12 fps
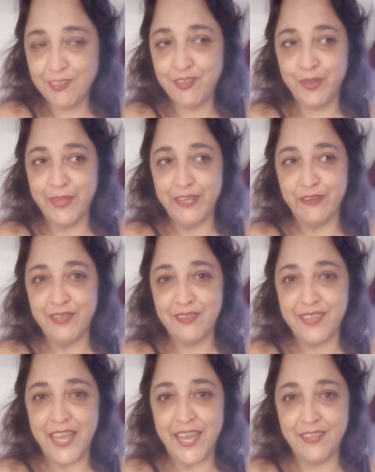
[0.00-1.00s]
So there
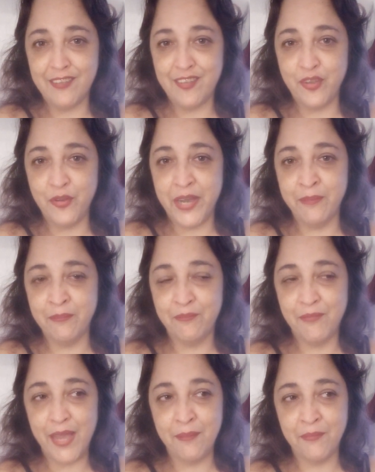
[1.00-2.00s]
is that. So I'm
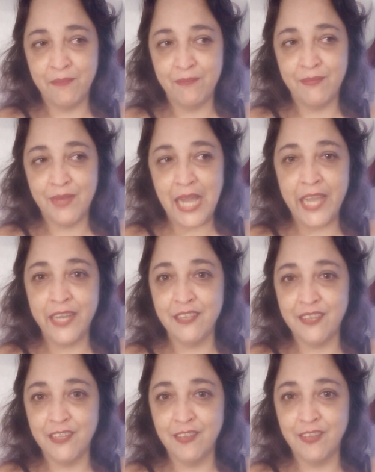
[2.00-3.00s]
I'm kind of
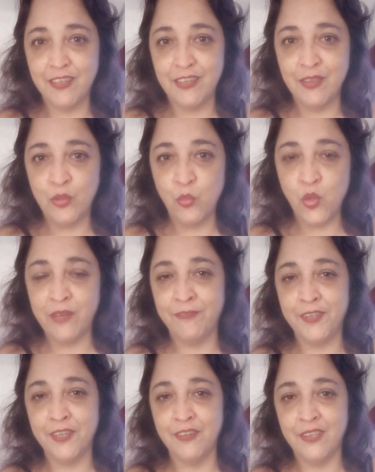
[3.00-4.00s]
talented in the one
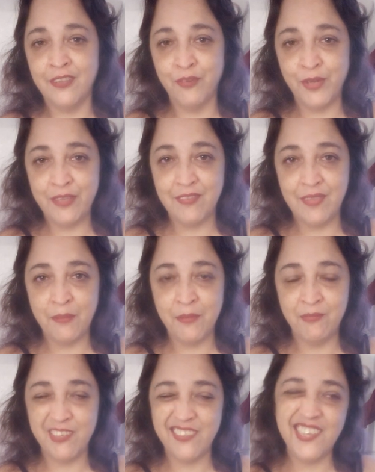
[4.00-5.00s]
field and the rest of them
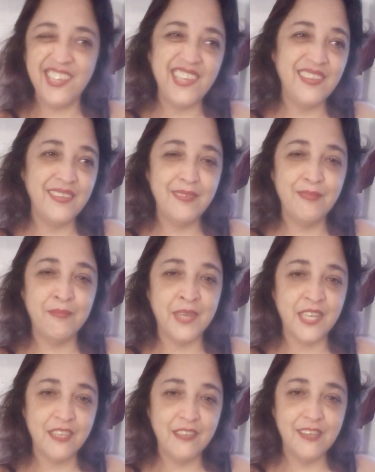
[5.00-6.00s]
I'm just eh,
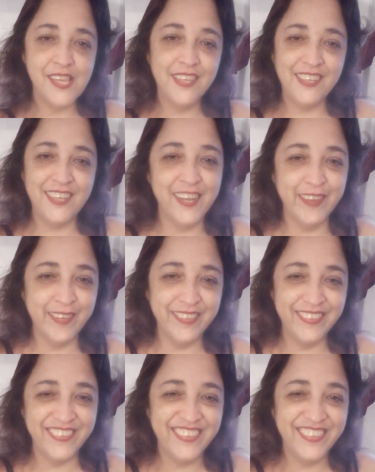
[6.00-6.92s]
meh, you know.